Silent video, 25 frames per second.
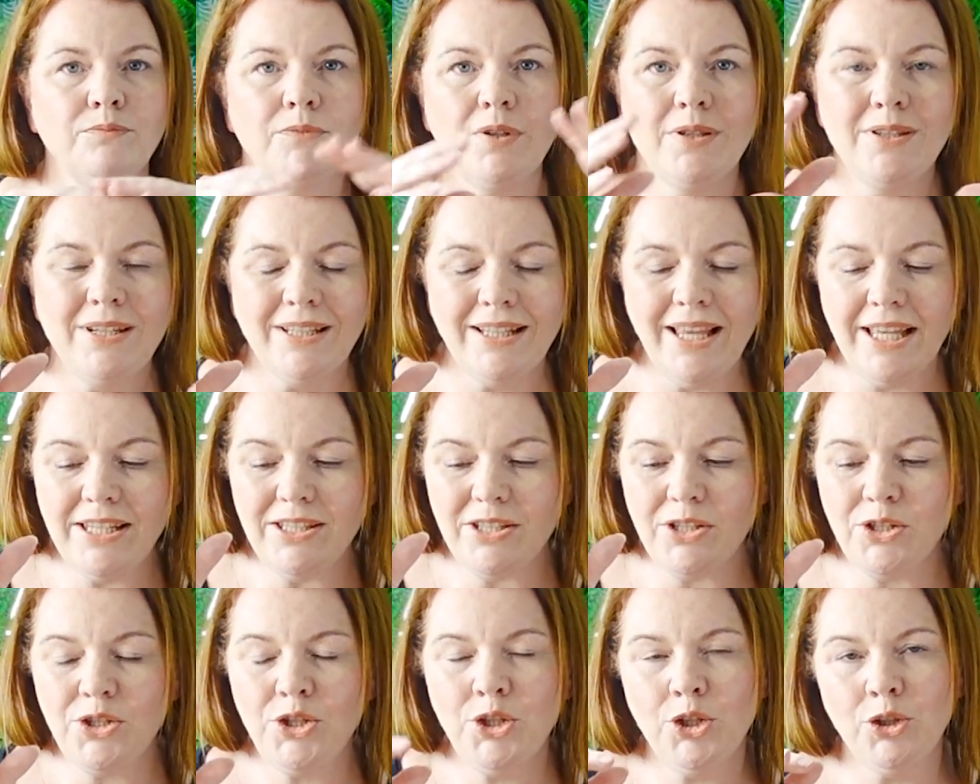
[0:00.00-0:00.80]
So
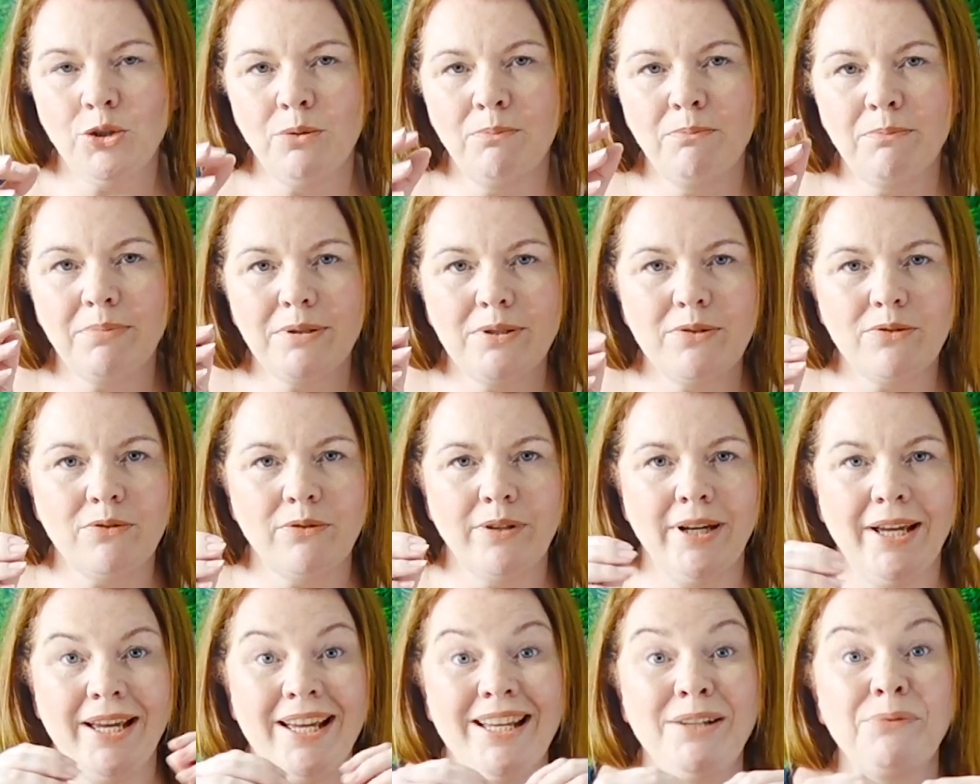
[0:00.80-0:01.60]
let's jump
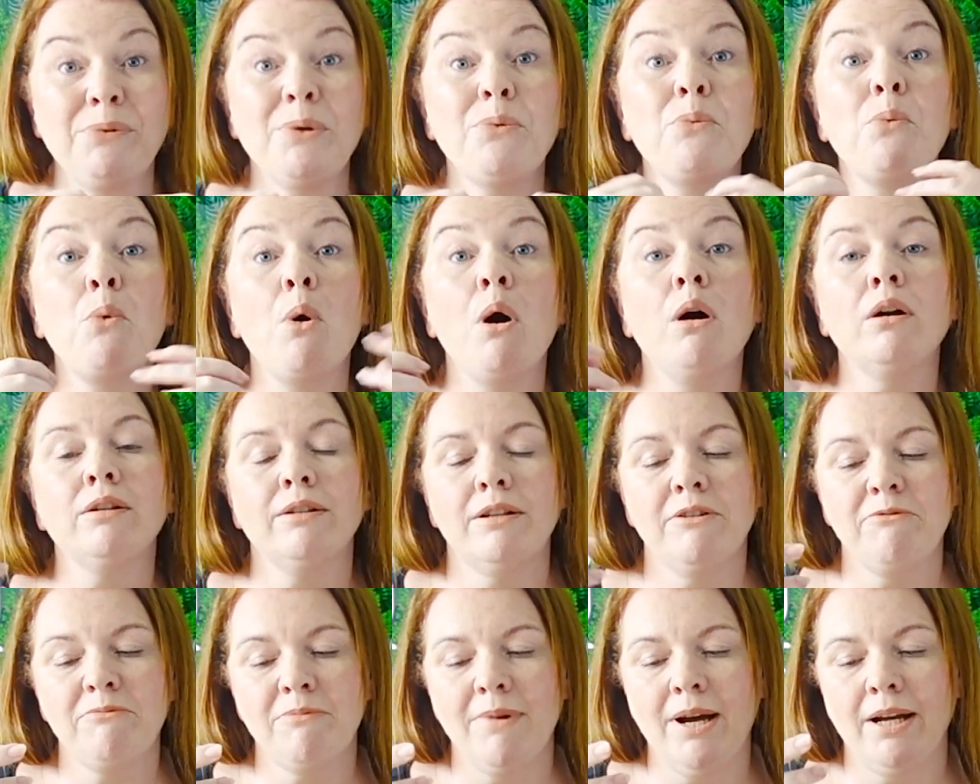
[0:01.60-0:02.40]
straight in with one
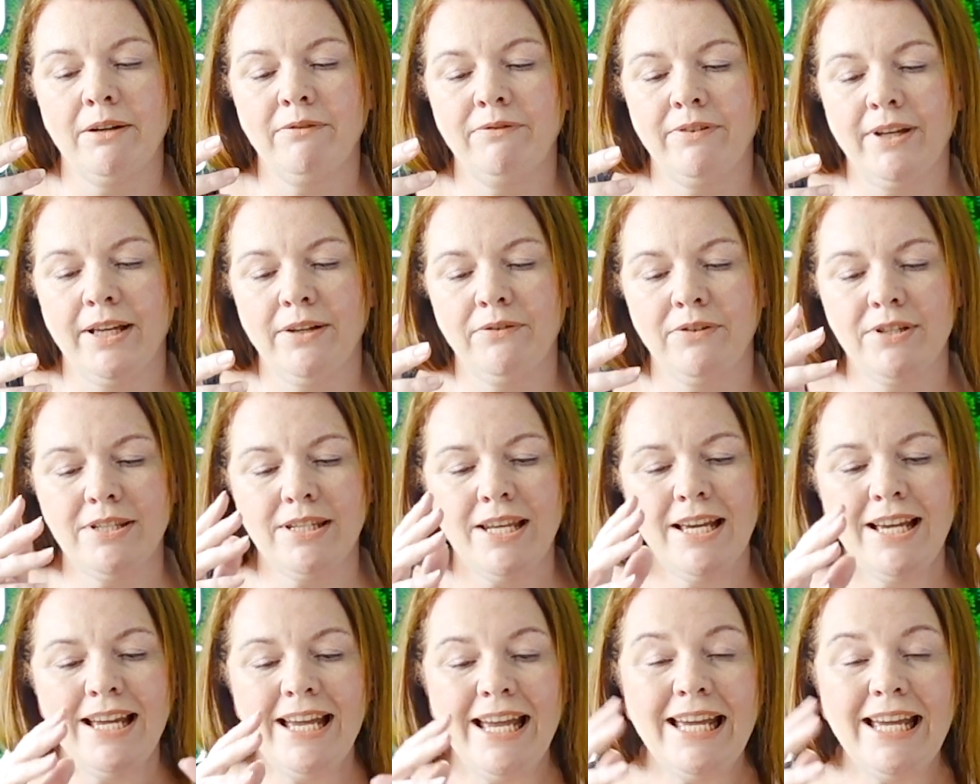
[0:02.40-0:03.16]
of my favorites.